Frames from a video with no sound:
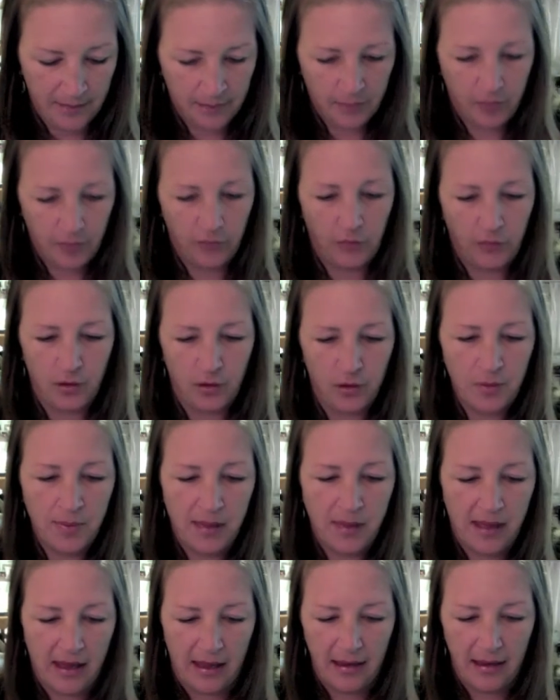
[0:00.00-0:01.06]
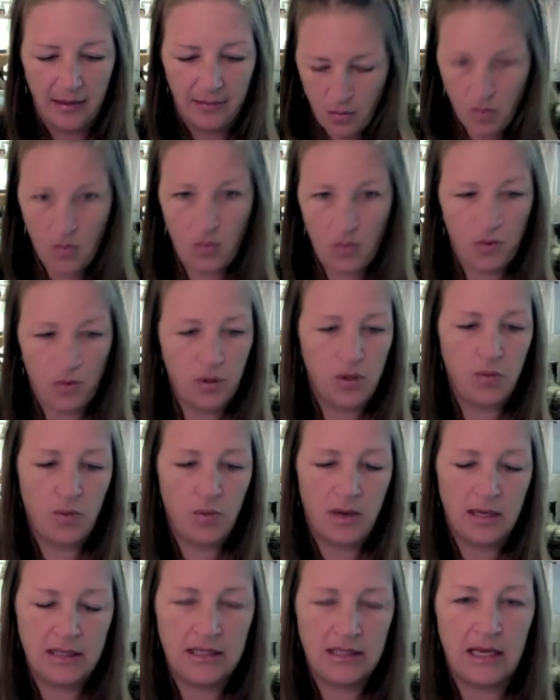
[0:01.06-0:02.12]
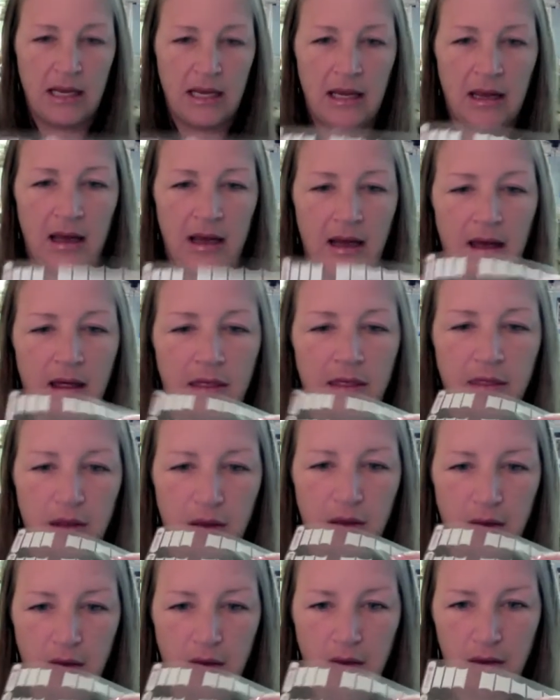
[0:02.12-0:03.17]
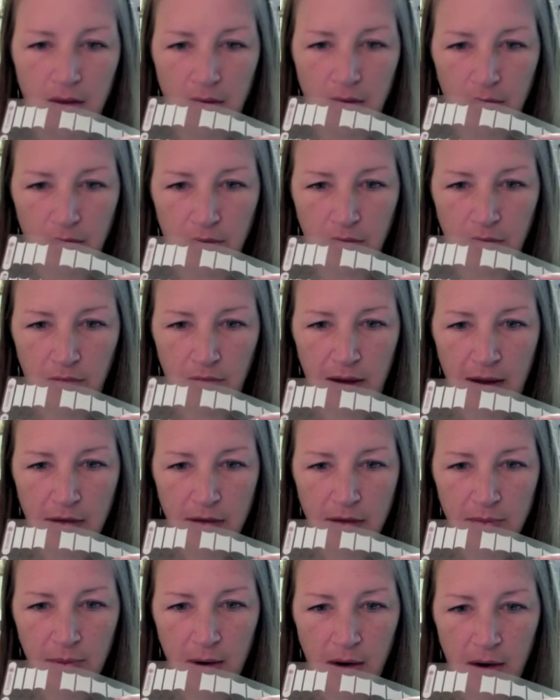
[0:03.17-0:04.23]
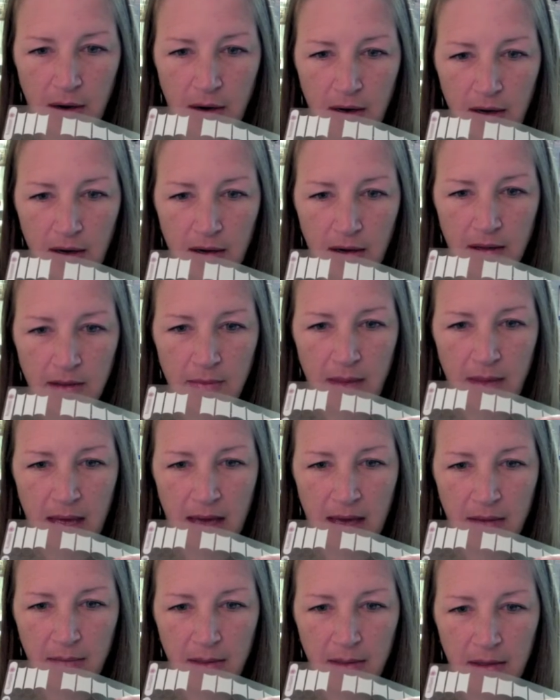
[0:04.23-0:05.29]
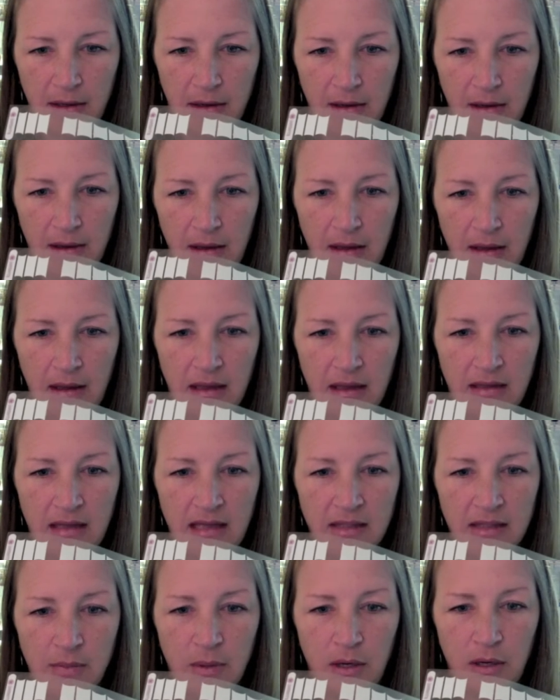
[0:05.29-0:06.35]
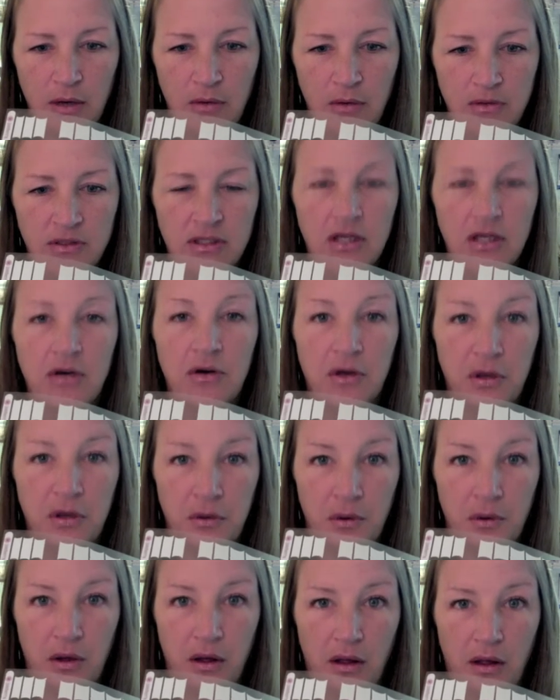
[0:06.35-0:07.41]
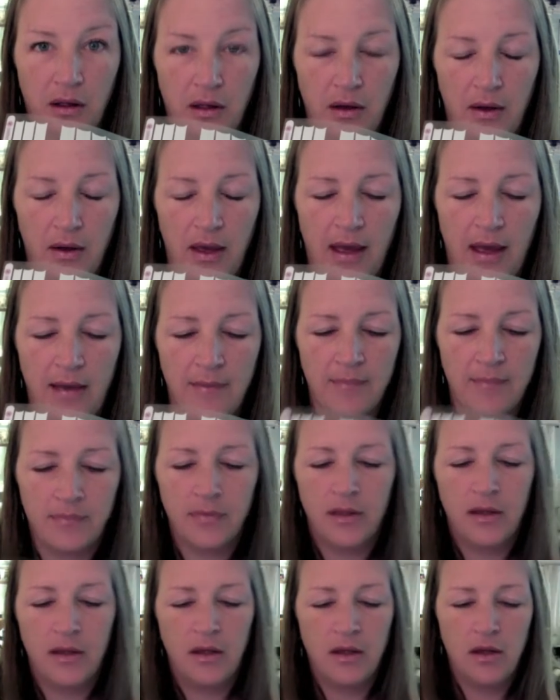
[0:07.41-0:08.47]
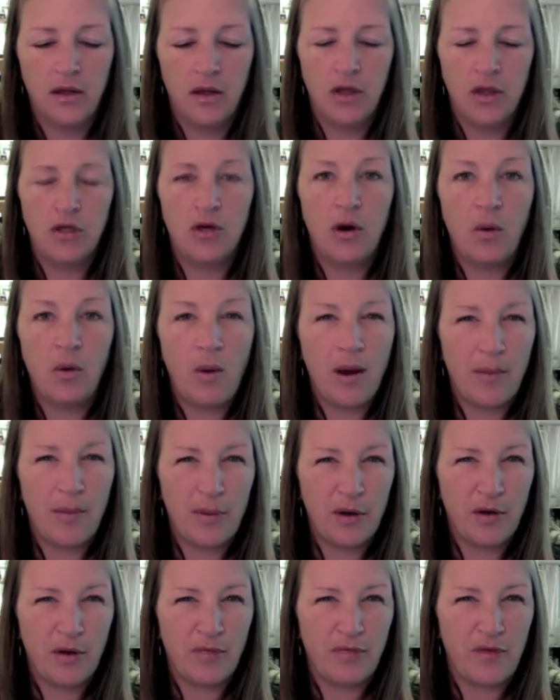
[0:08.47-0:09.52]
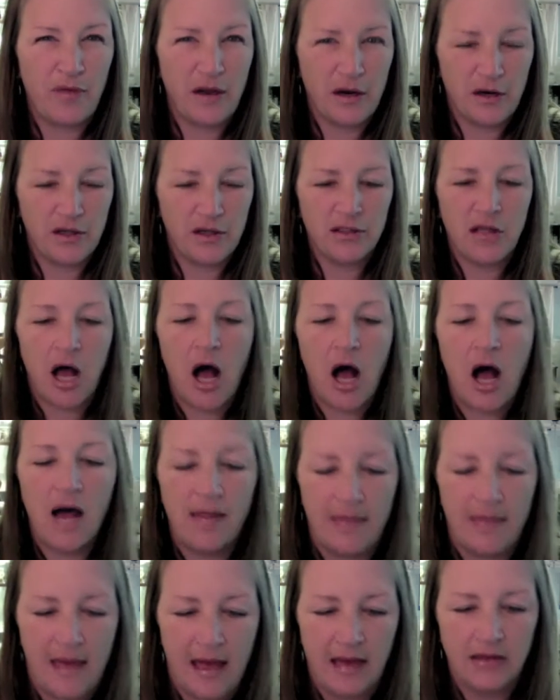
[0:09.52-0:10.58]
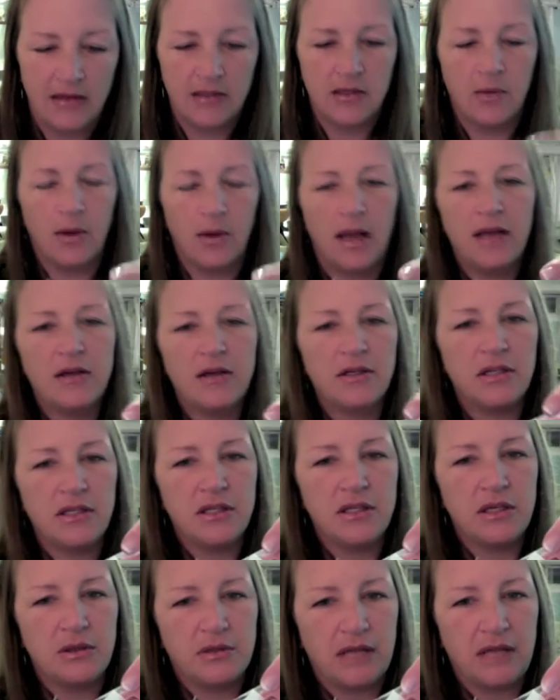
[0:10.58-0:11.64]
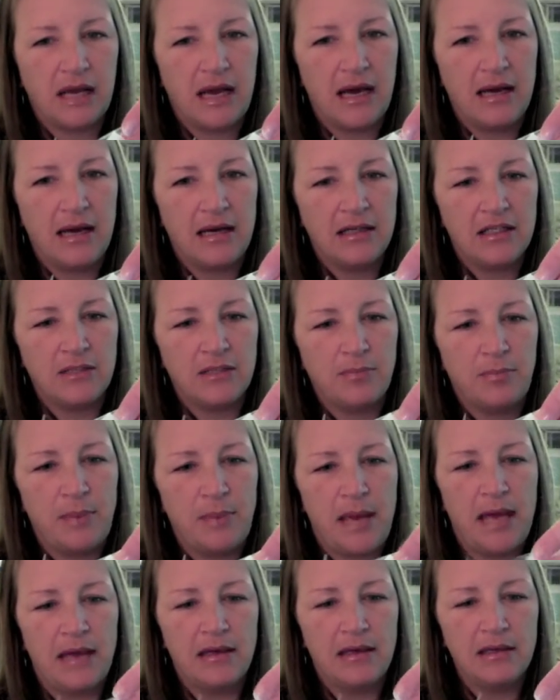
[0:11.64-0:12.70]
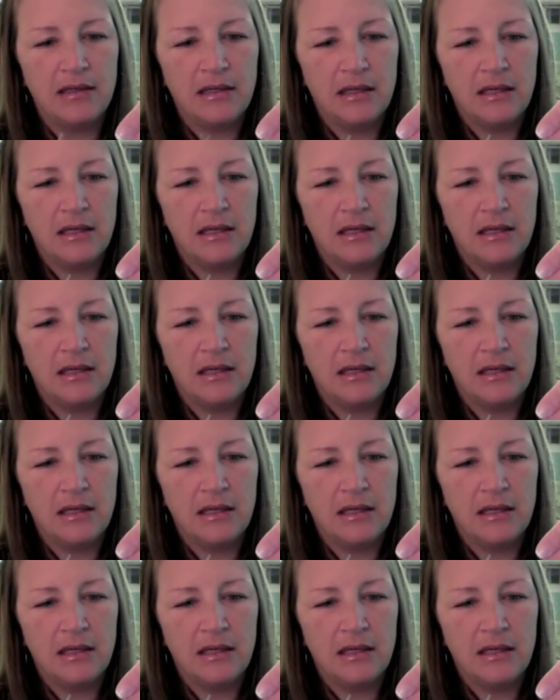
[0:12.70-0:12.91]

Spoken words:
before you apply. You want to take the round part on the bottom here. That's where it goes to your cuticle, okay? You don't want to put your fingers on that. So what I usually do is I kind of just bend,